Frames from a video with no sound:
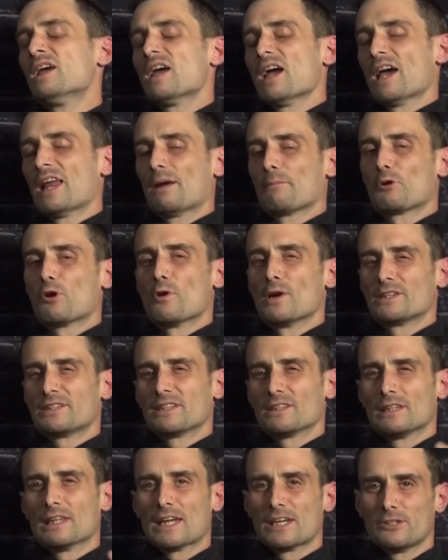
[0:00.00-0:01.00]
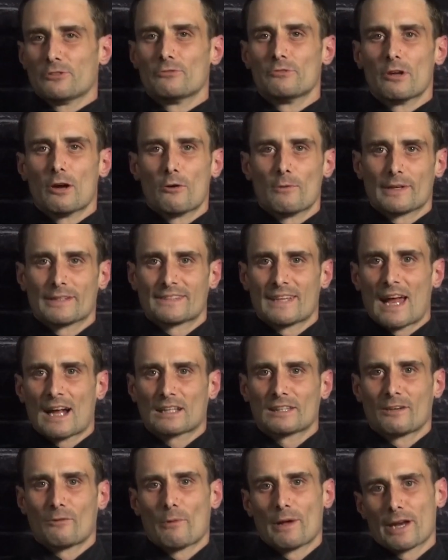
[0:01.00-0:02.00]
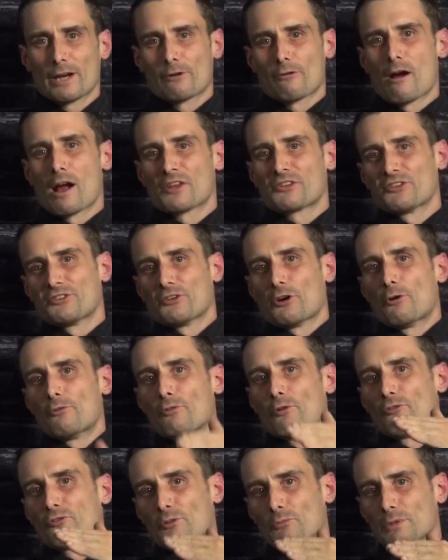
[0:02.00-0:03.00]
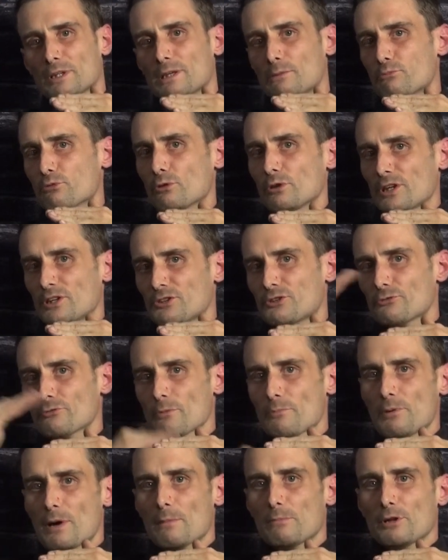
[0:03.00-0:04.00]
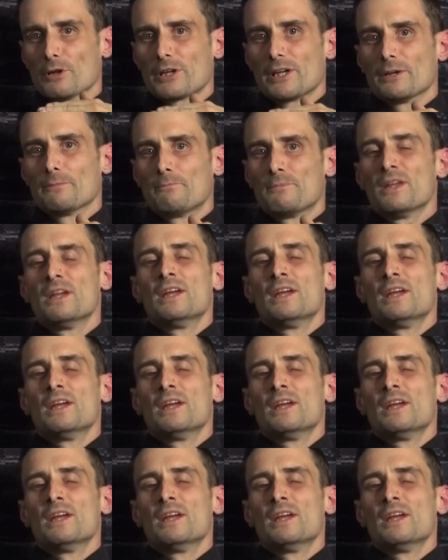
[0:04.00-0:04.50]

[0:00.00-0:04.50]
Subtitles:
And I'm going to let you know exactly when it crosses over from liberal into Republican.